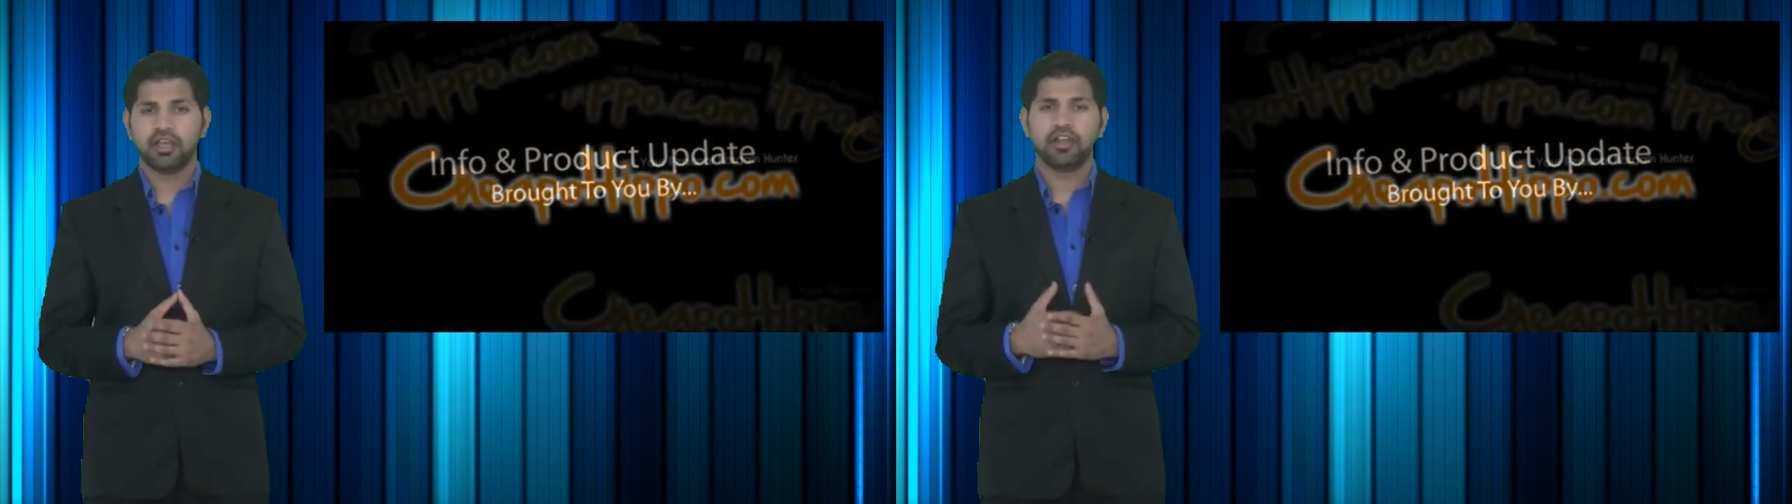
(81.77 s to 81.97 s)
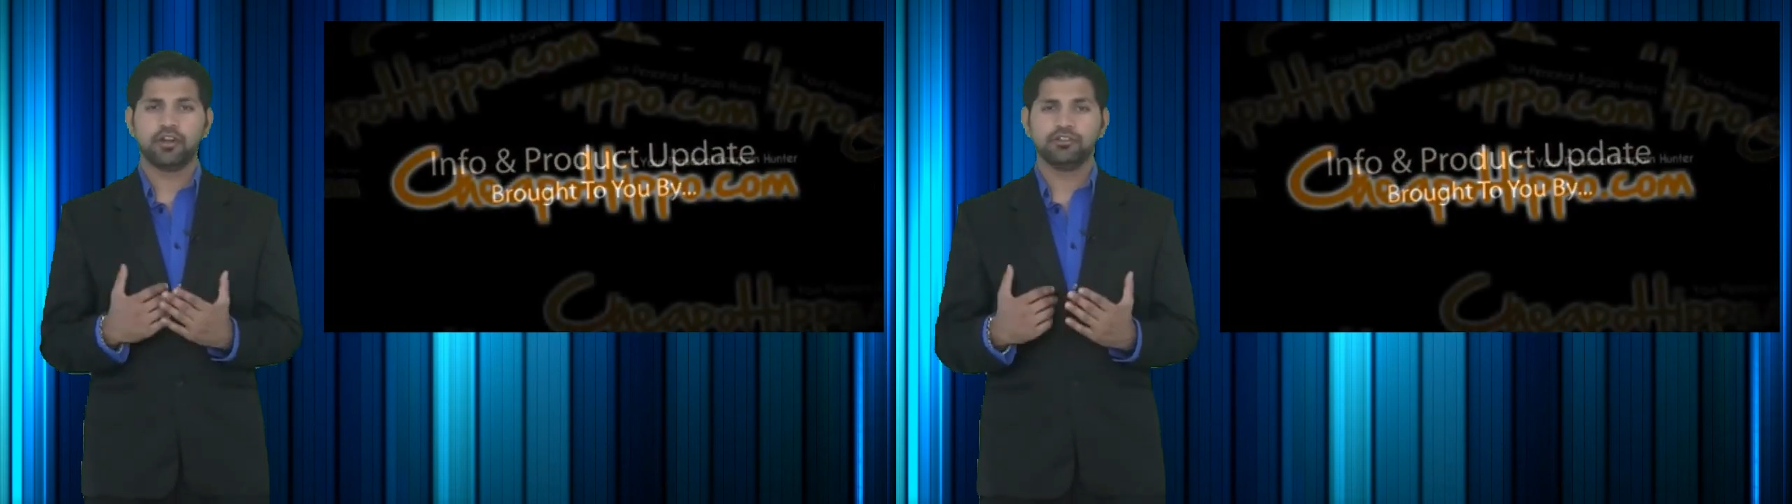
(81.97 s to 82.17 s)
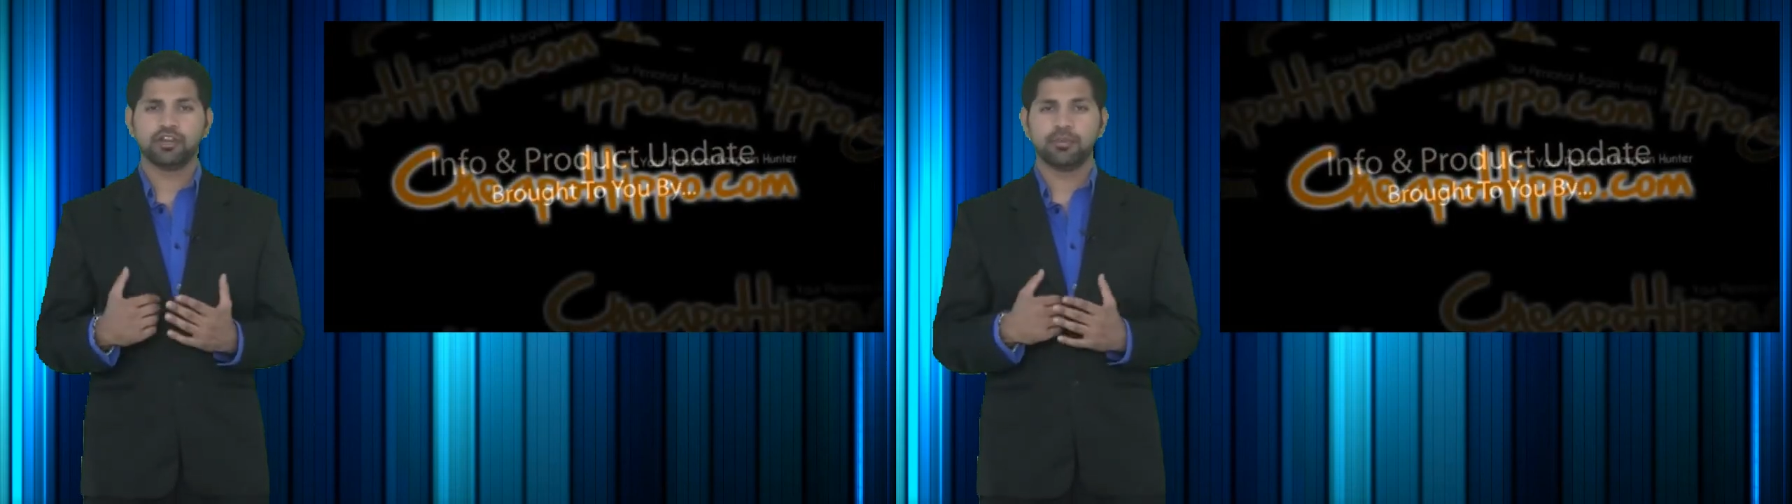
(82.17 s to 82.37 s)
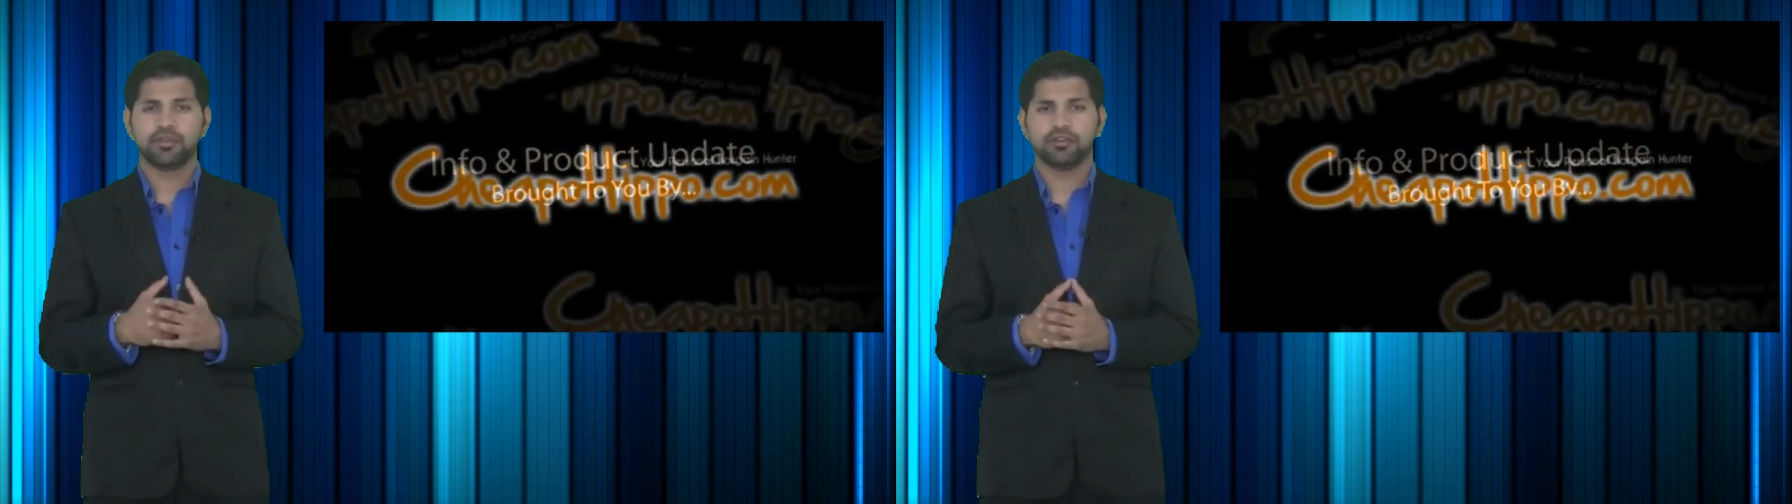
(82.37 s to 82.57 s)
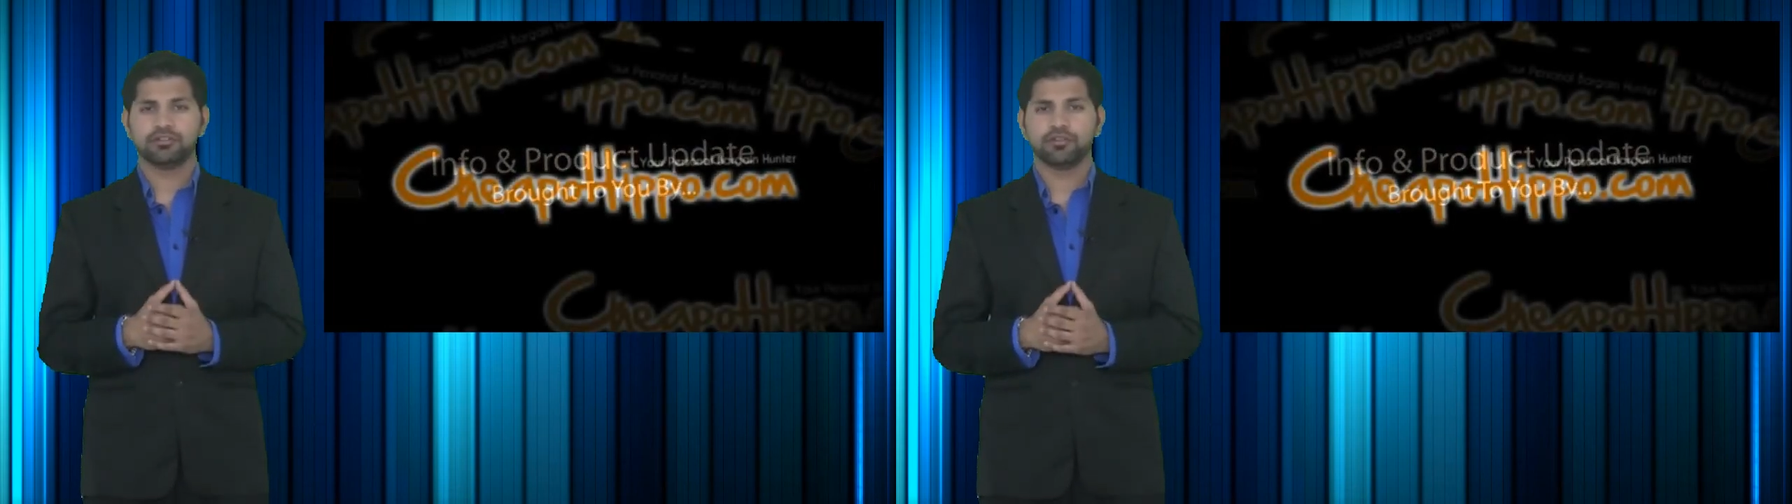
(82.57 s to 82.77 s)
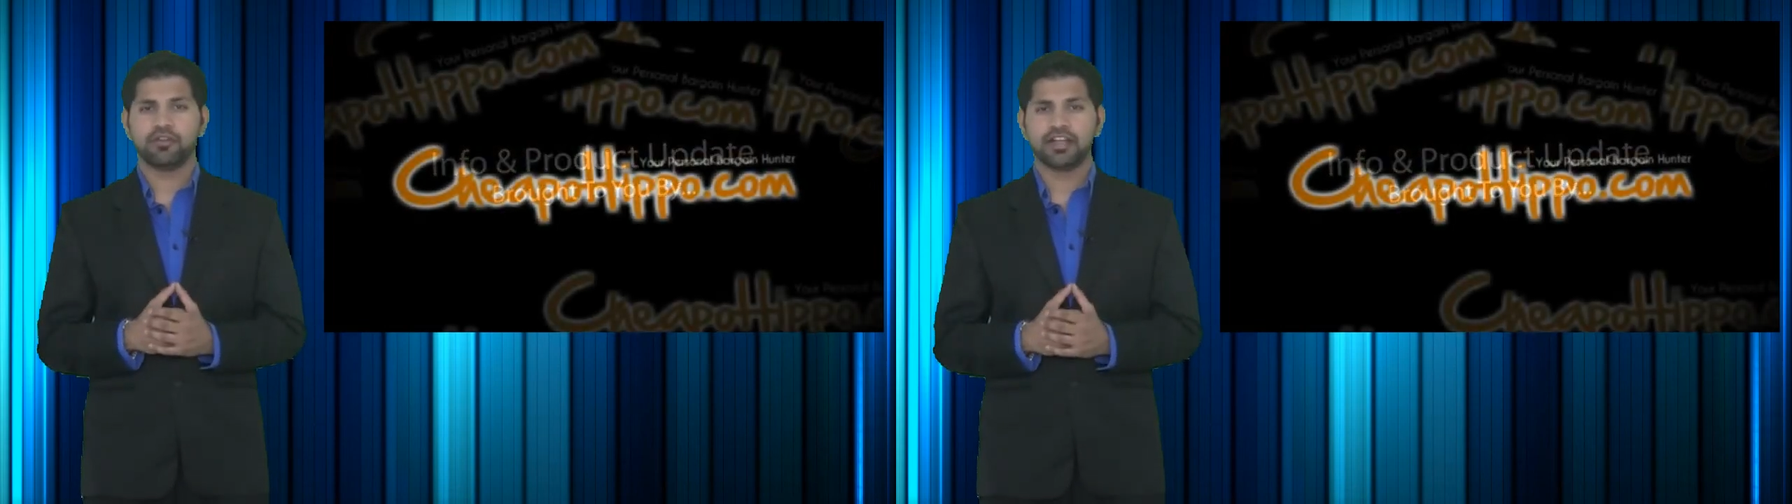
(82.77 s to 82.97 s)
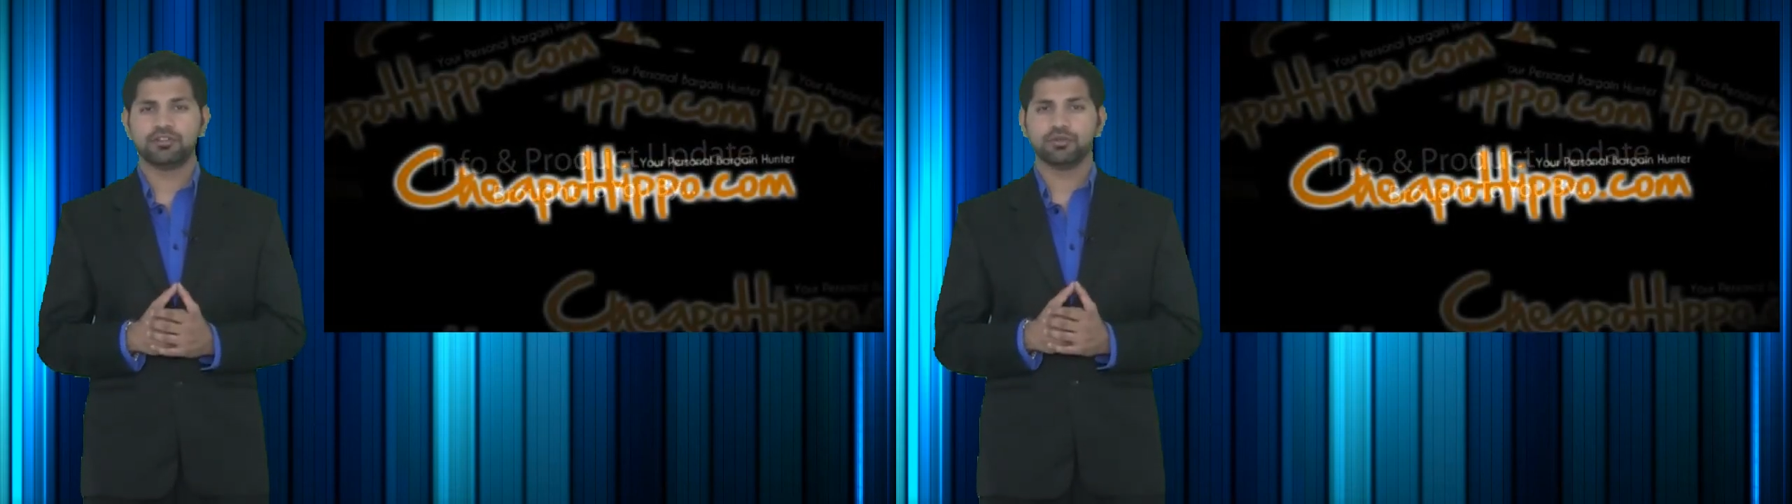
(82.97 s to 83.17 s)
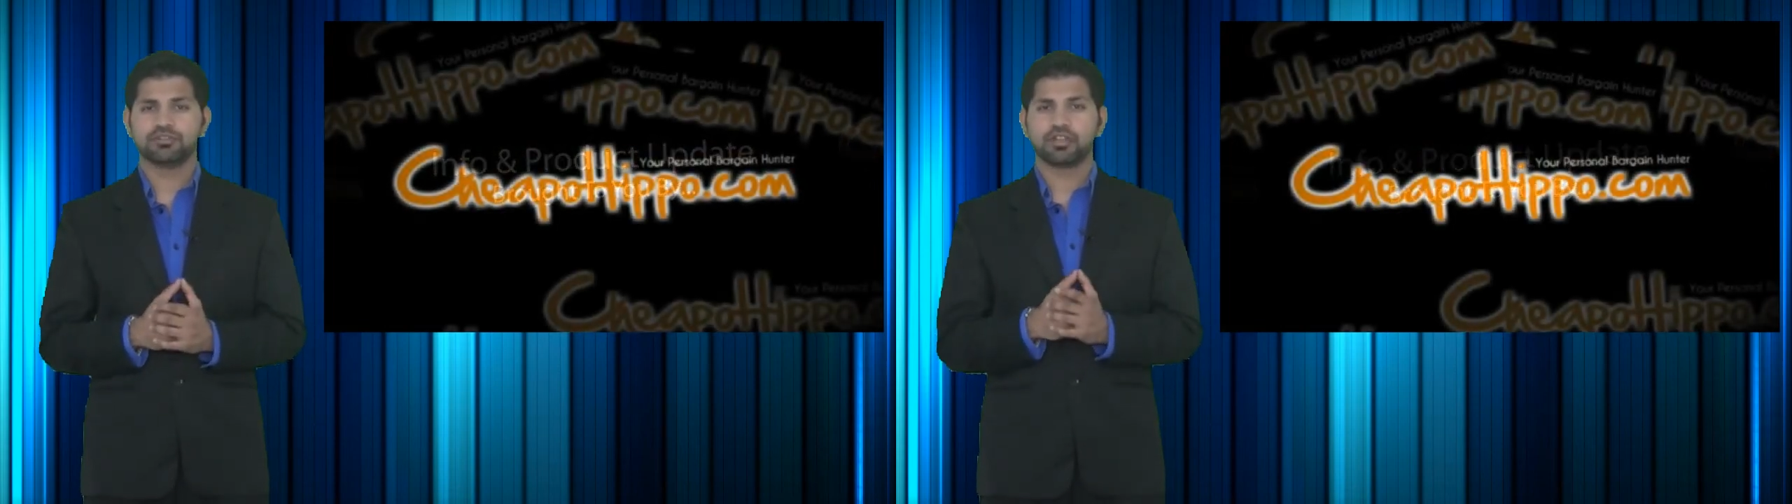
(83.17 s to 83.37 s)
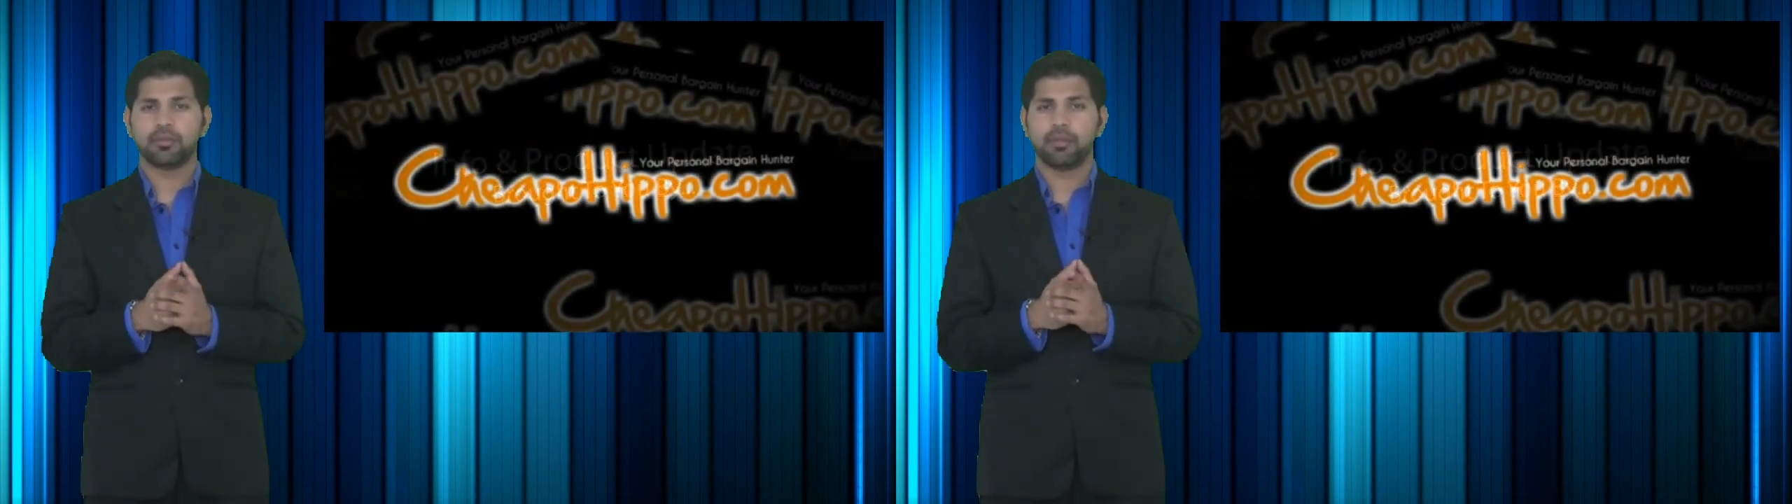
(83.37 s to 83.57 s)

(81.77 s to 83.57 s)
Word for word: and our job here is to find you some